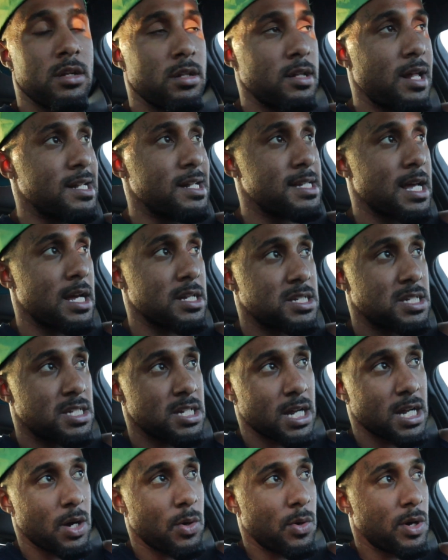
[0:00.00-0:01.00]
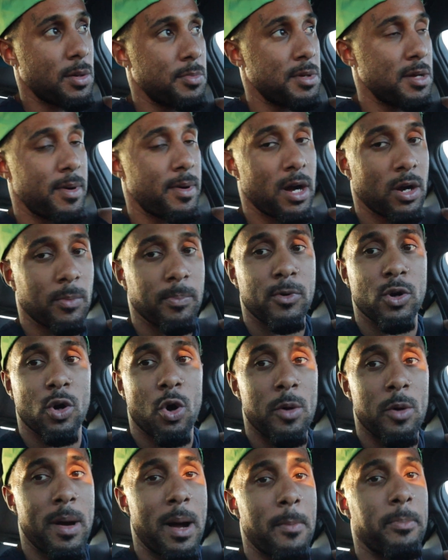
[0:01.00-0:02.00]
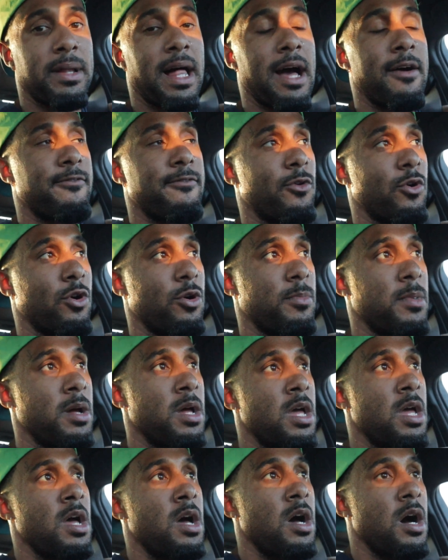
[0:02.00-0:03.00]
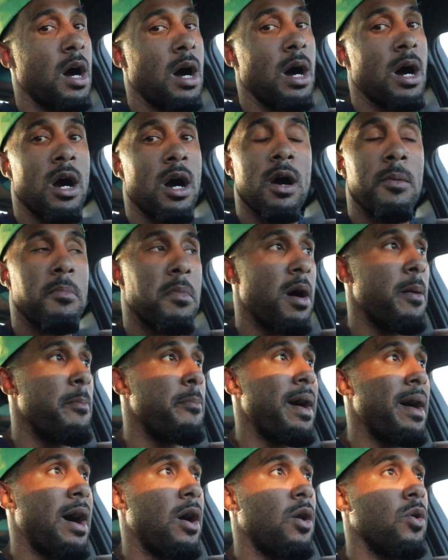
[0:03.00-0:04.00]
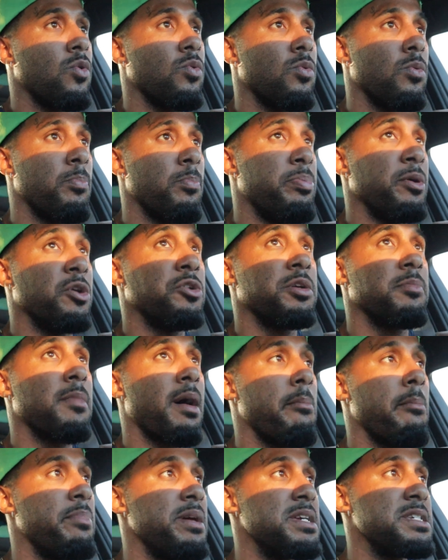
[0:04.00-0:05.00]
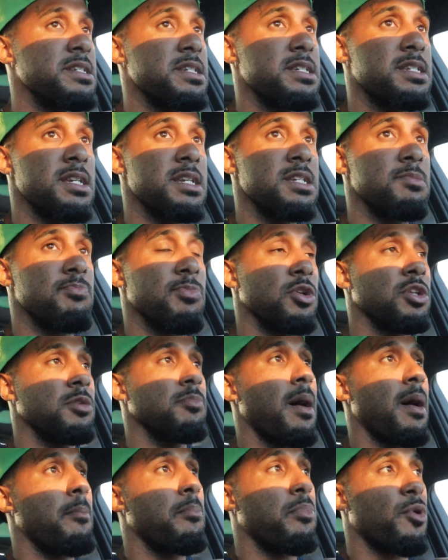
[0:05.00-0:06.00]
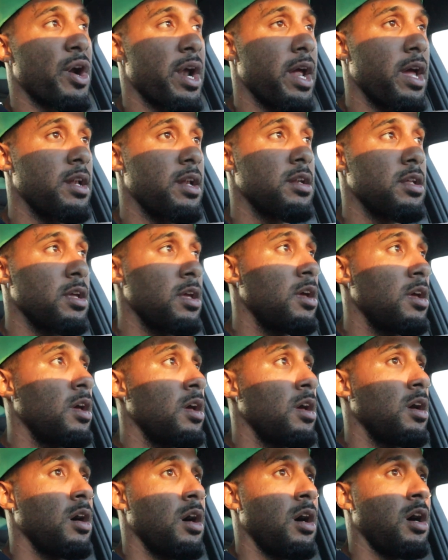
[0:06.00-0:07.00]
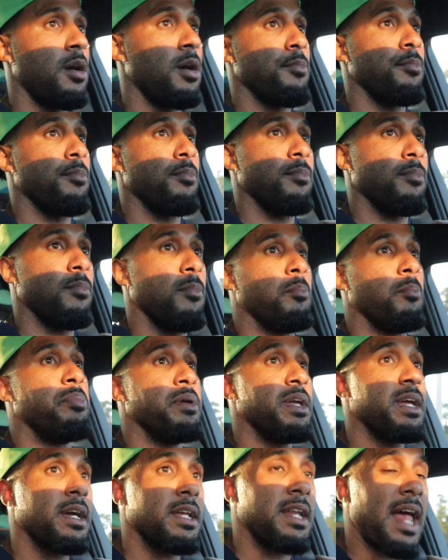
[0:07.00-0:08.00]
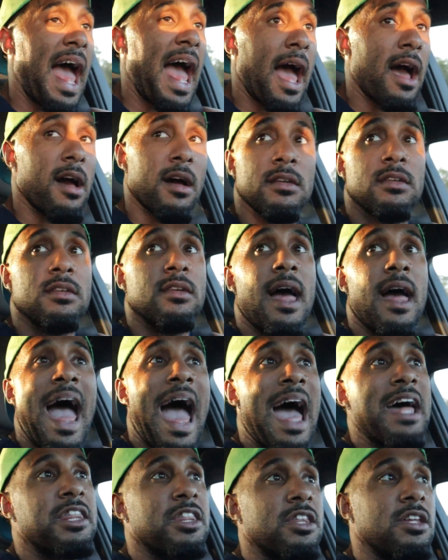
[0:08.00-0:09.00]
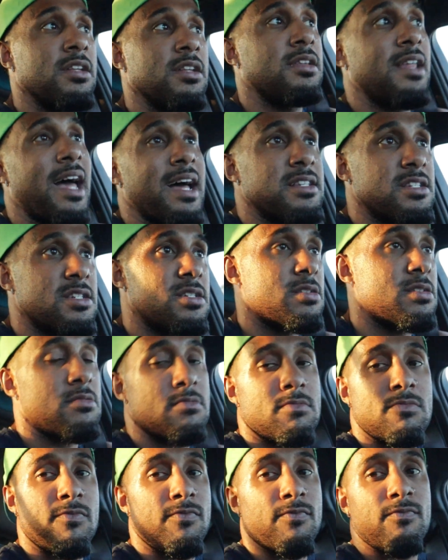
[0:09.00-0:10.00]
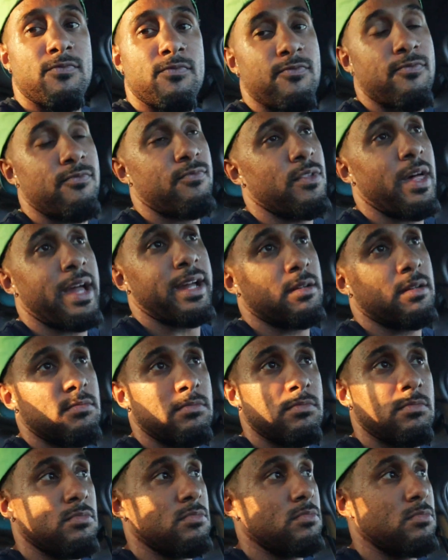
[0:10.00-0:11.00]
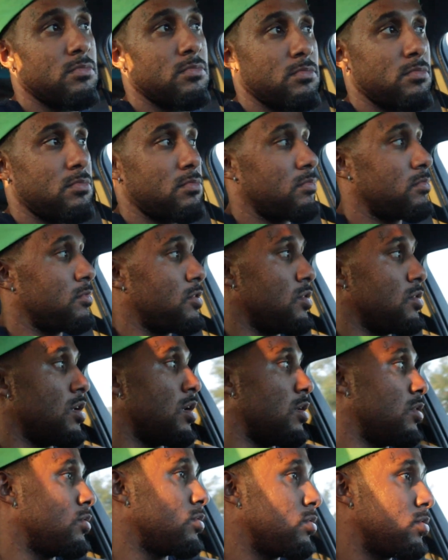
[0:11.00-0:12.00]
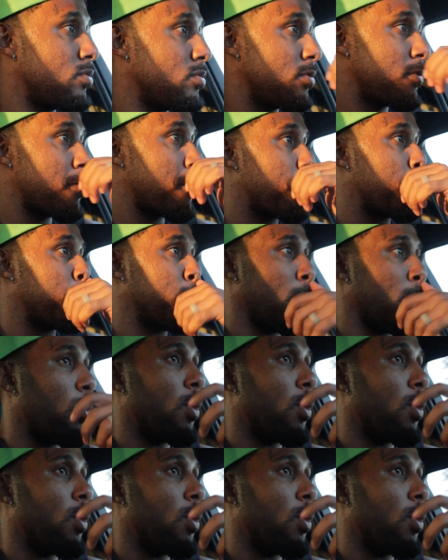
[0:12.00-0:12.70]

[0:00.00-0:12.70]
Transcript: That's how sick I want to be about growing my platform, about building my businesses, building my brand, being an athlete that's like, you know, the